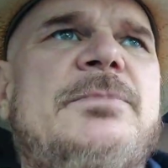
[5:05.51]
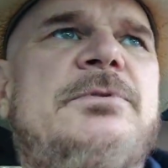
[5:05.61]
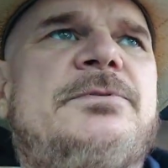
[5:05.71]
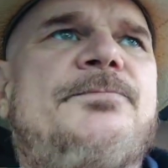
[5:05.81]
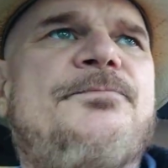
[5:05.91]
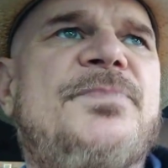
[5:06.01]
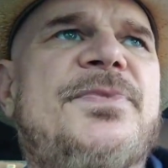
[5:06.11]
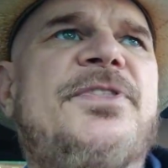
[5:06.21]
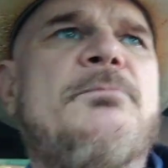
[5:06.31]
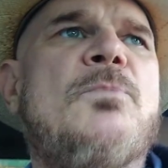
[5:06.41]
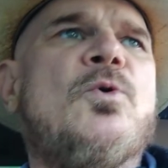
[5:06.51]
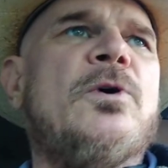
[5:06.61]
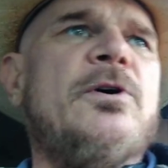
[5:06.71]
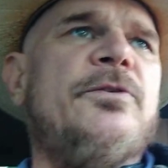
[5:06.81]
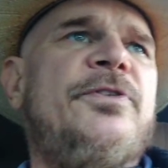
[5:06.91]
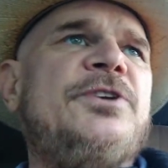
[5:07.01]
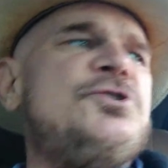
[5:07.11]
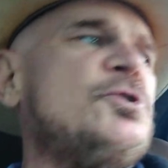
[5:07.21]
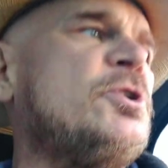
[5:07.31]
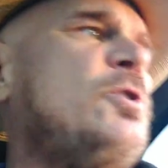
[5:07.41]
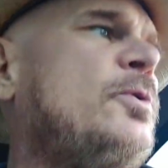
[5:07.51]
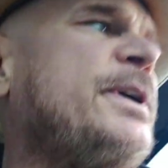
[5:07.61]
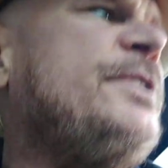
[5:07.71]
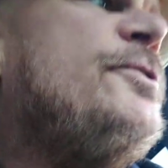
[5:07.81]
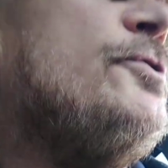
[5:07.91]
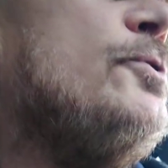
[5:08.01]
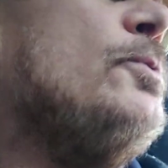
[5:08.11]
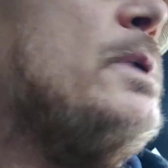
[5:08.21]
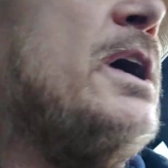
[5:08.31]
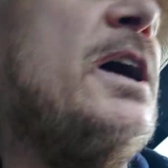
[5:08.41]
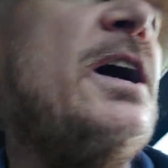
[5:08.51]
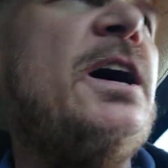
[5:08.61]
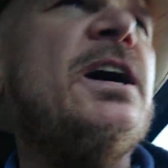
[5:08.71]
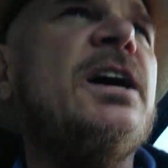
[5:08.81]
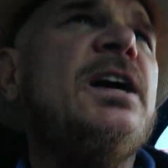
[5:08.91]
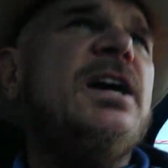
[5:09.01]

the more that you're going to uh,